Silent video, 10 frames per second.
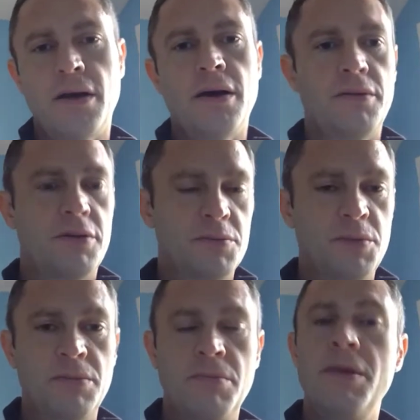There's
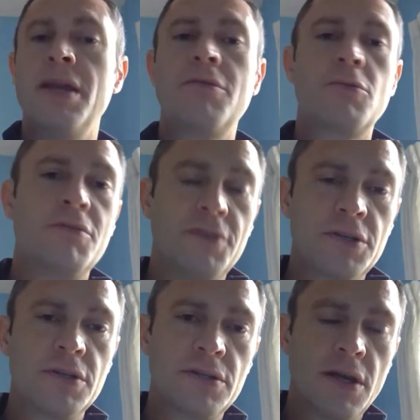been many
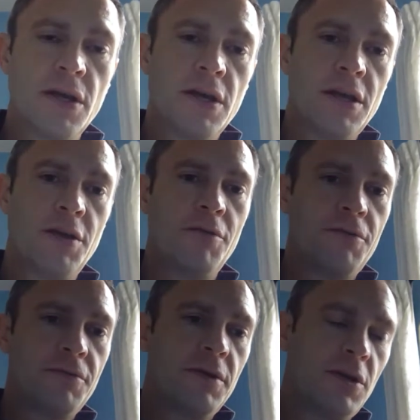revisions.
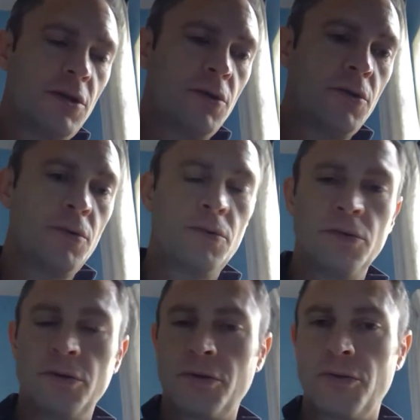If you
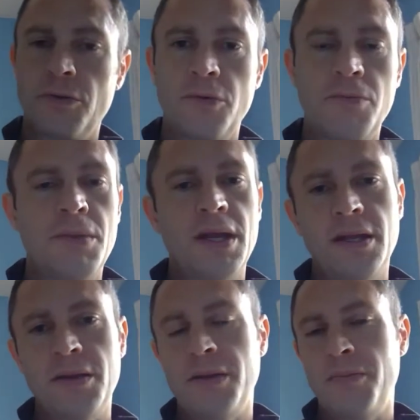look through
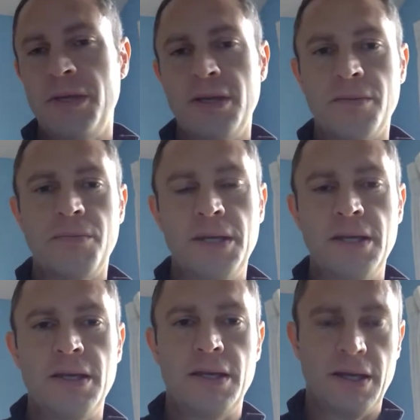many
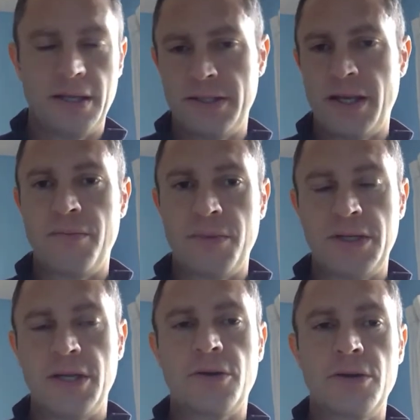PMP exam
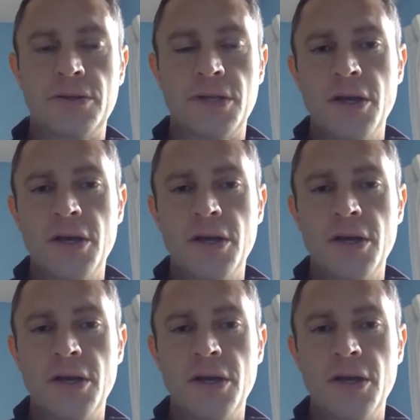materials,